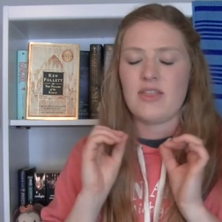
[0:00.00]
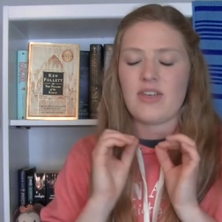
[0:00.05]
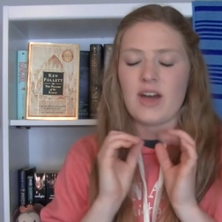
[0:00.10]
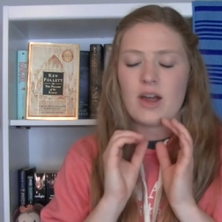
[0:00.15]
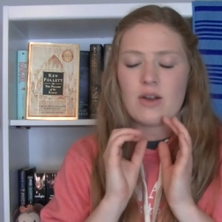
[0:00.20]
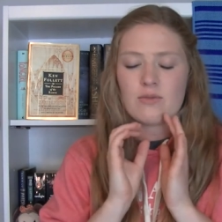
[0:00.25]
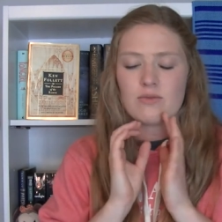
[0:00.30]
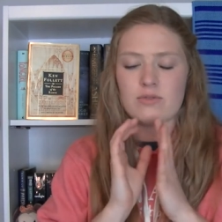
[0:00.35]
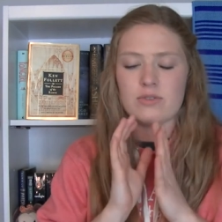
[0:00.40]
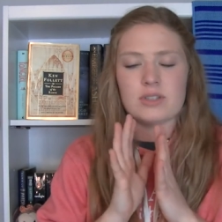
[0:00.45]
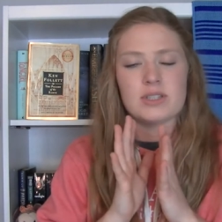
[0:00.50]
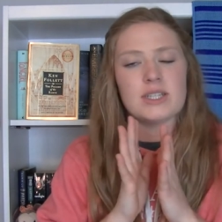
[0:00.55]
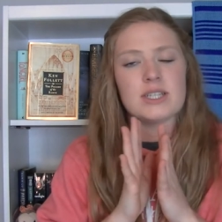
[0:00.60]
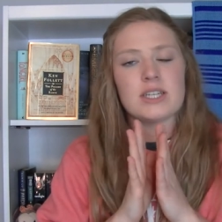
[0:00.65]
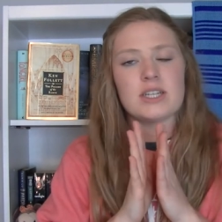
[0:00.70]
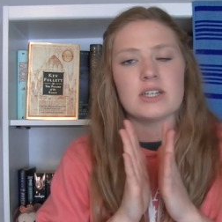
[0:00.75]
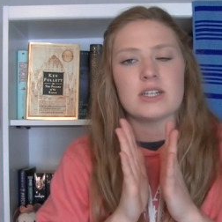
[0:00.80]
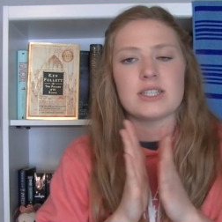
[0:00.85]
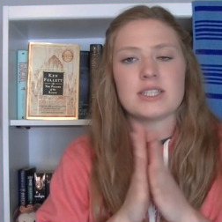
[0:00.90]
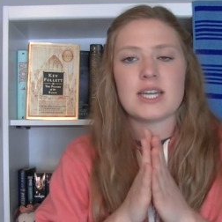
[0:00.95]
That
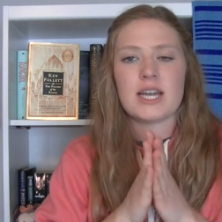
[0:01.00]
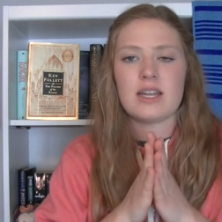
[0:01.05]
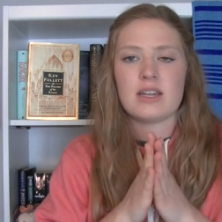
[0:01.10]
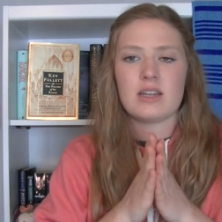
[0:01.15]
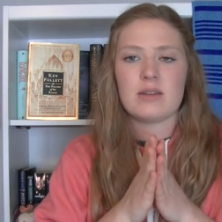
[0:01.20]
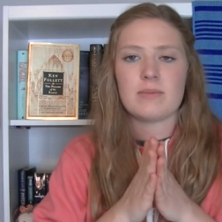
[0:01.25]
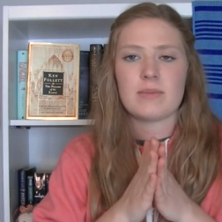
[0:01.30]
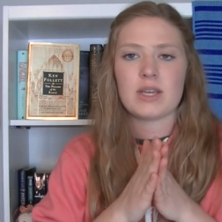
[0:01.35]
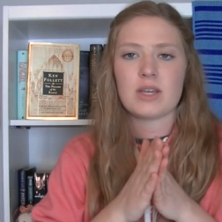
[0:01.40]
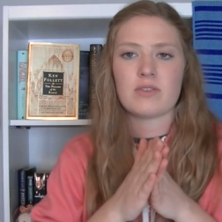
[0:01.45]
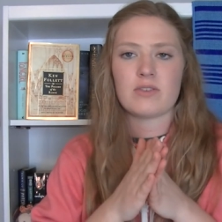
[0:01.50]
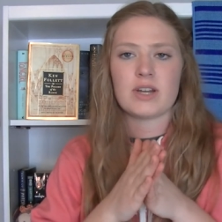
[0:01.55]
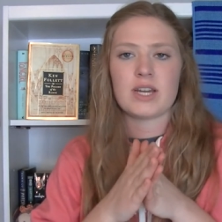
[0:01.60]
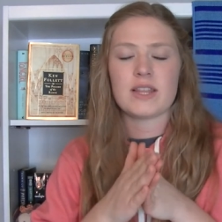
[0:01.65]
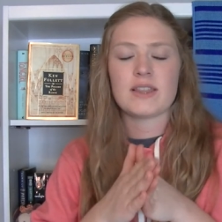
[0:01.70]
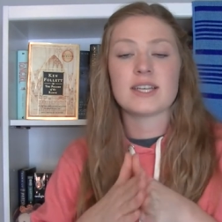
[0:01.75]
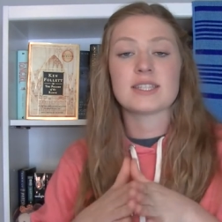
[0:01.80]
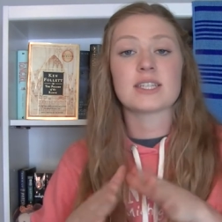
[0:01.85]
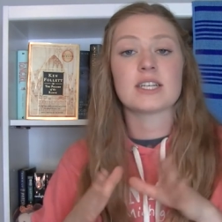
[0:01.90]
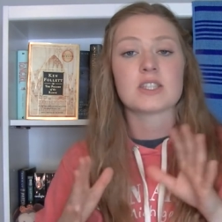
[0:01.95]
really irritated me
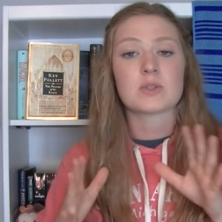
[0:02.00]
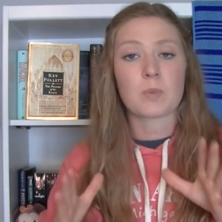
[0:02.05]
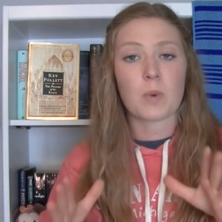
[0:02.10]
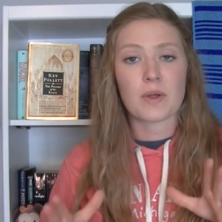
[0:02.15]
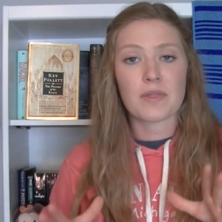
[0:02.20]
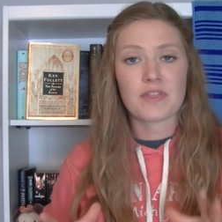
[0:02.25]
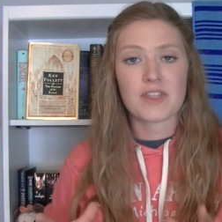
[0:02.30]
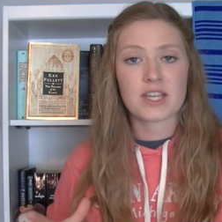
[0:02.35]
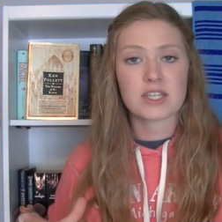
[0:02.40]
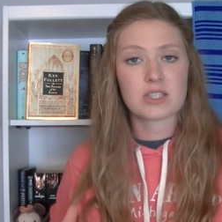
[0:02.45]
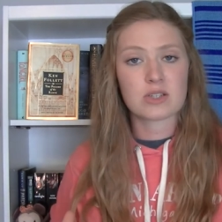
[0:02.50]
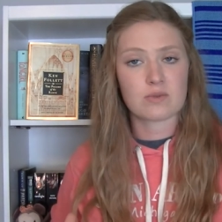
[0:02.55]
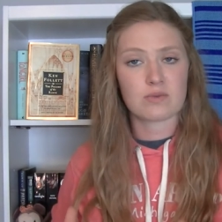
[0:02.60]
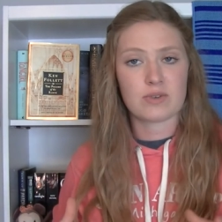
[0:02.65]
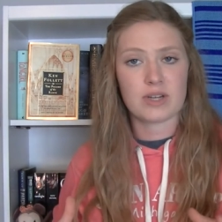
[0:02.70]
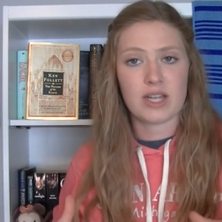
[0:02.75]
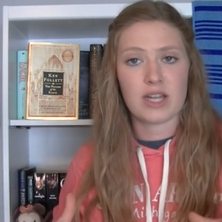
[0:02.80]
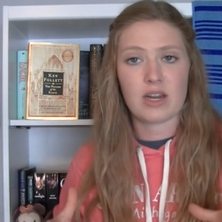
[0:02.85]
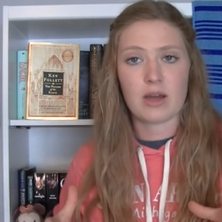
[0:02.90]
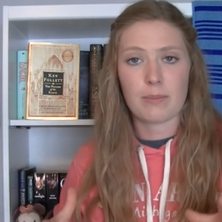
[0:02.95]
reading this. It's one thing to
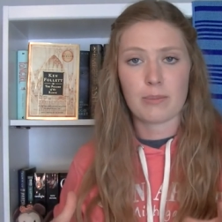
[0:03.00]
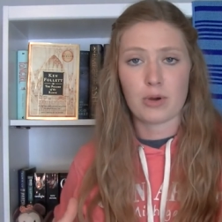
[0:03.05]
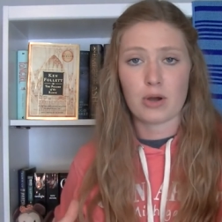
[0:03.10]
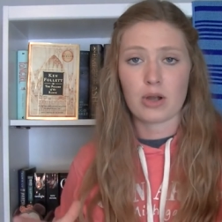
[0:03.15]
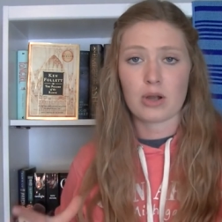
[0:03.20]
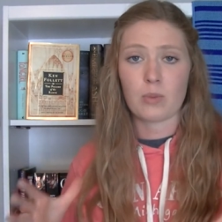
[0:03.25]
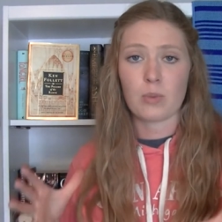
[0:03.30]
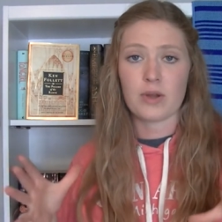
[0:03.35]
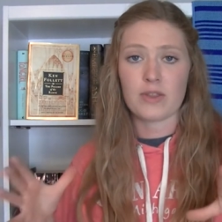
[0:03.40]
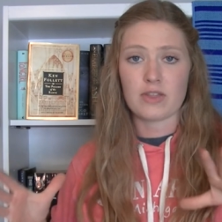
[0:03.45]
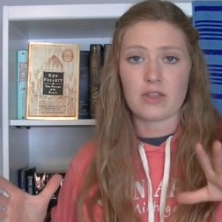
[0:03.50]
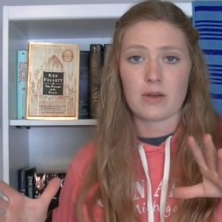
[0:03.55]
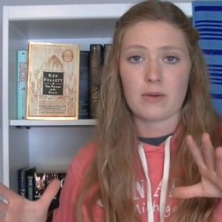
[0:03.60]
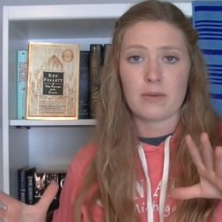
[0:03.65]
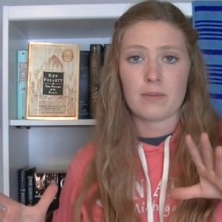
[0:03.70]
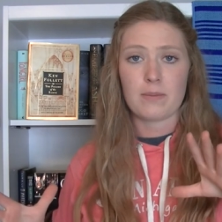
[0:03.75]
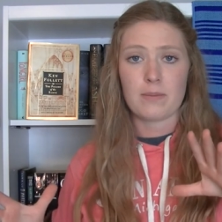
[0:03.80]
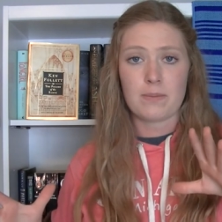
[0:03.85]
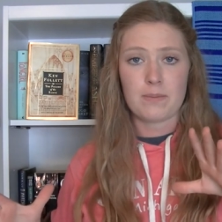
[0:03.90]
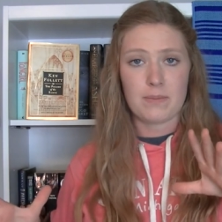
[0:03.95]
read a book with
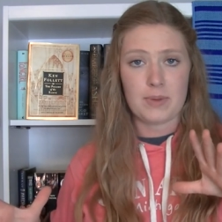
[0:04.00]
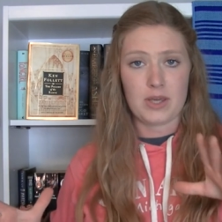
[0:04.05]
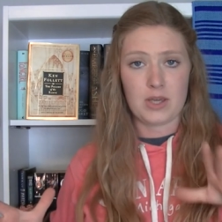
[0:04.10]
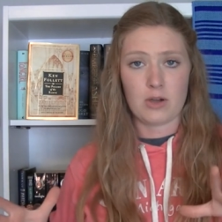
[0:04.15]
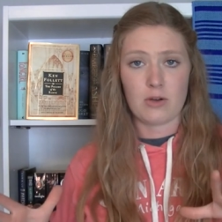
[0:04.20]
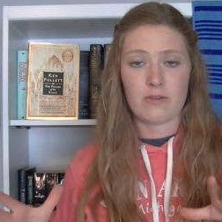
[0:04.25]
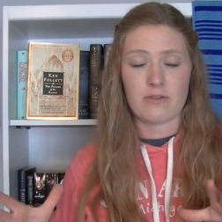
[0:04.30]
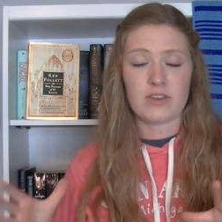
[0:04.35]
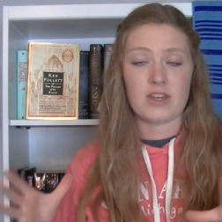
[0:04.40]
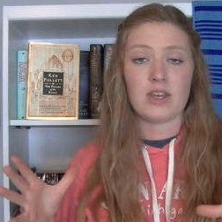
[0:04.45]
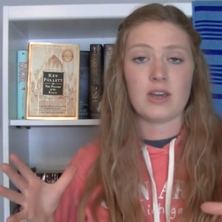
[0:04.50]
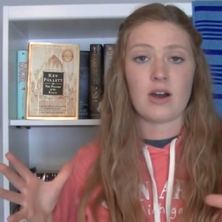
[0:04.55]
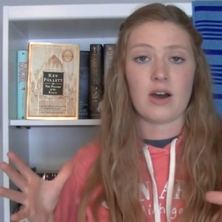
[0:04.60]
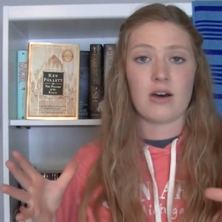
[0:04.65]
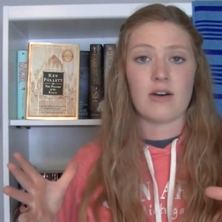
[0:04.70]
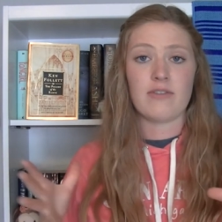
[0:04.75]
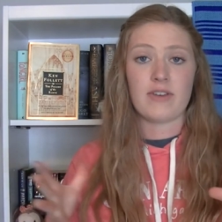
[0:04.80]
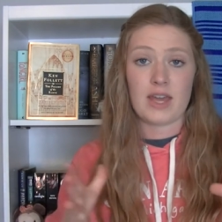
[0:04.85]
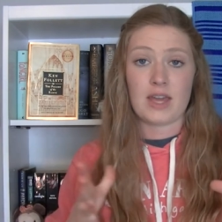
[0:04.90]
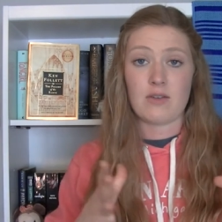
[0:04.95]
the POV
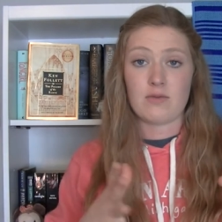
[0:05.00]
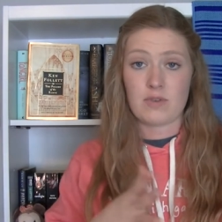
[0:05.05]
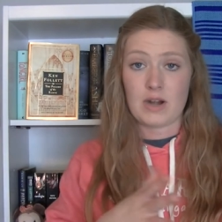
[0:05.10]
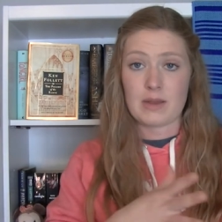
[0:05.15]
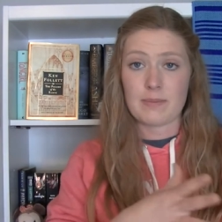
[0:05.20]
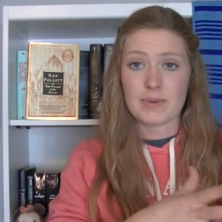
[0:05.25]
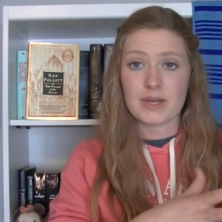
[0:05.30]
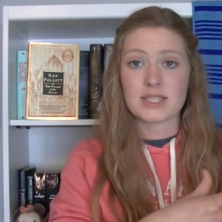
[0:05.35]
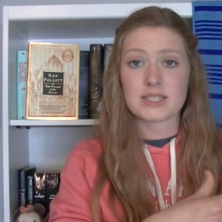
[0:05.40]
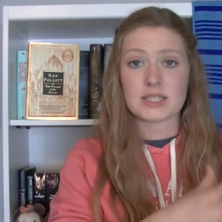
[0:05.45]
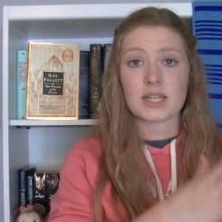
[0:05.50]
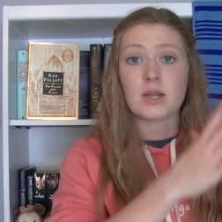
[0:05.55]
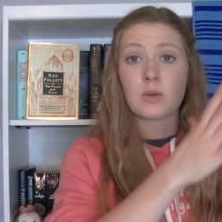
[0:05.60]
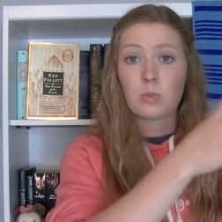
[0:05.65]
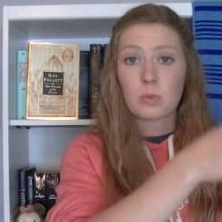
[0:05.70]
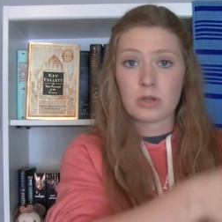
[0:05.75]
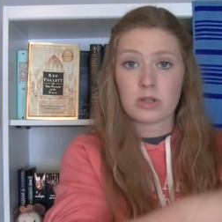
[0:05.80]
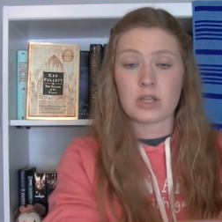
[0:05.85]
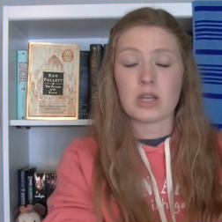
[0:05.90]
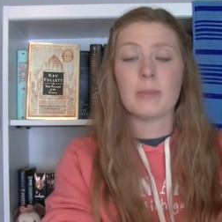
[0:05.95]
of a rapist,
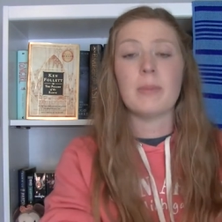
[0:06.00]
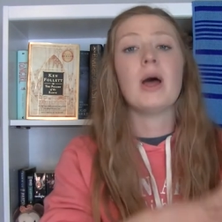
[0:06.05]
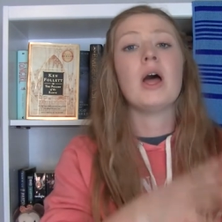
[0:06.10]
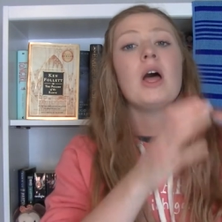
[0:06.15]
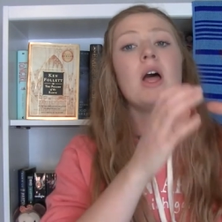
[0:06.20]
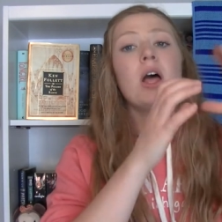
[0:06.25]
like William.